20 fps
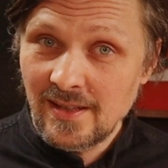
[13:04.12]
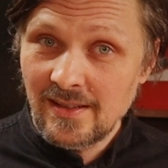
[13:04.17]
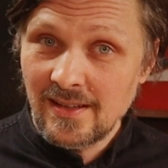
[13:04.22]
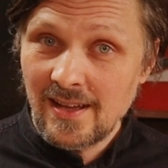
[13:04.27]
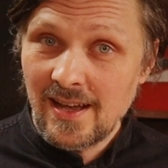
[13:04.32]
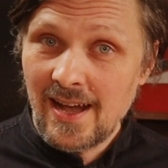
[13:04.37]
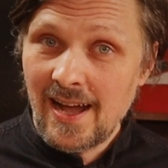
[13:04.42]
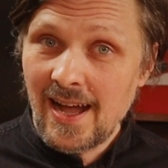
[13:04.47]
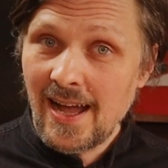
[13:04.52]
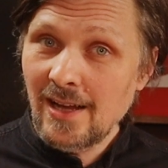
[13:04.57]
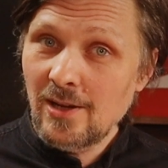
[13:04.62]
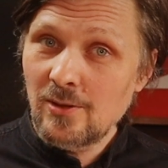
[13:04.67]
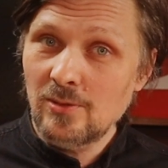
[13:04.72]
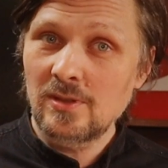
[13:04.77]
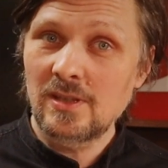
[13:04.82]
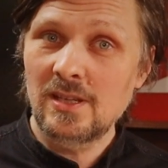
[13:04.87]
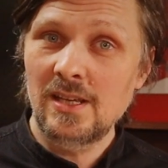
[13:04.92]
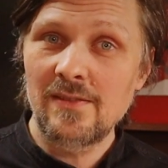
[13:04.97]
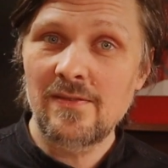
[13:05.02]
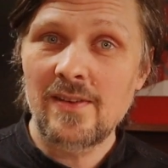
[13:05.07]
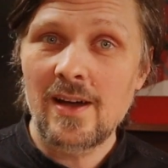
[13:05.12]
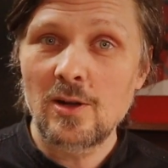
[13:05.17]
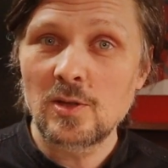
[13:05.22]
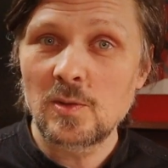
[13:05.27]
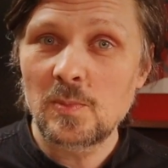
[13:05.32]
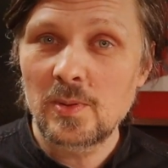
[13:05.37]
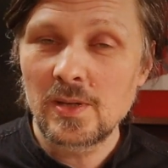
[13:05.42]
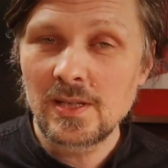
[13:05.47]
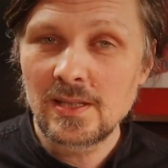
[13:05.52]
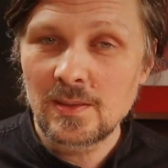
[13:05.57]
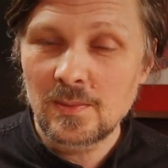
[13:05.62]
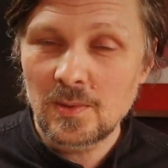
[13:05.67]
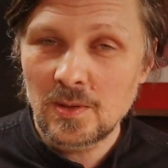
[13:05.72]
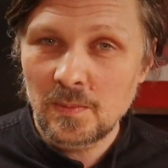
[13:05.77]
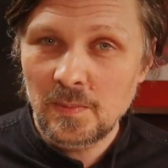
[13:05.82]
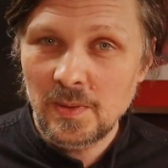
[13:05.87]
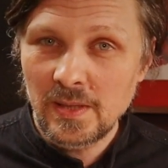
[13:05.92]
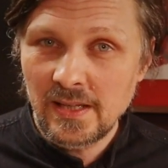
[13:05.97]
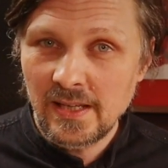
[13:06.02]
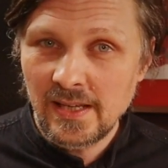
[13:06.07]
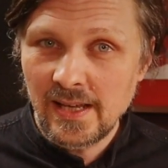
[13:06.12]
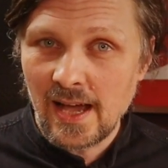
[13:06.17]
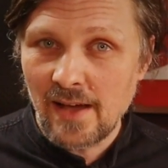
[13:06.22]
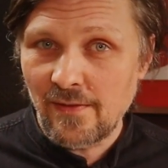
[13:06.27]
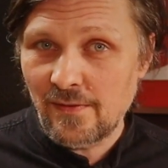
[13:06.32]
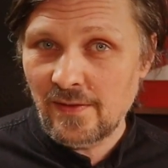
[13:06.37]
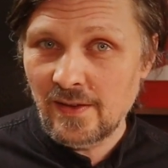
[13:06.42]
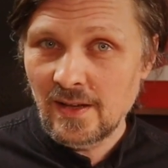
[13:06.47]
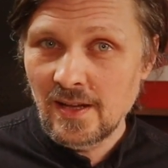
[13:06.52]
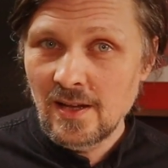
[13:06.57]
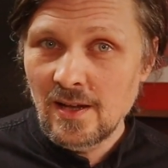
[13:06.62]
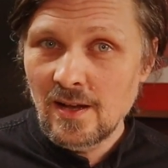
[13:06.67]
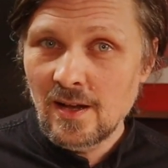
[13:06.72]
that I could give out printable PDF